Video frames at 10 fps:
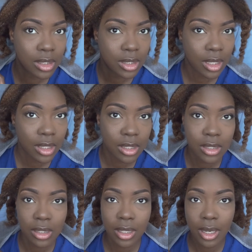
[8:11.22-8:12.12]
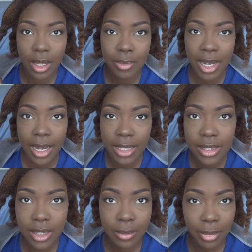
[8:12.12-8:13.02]
stick this in a
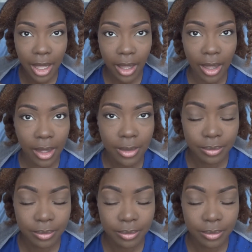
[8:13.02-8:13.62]
plastic bag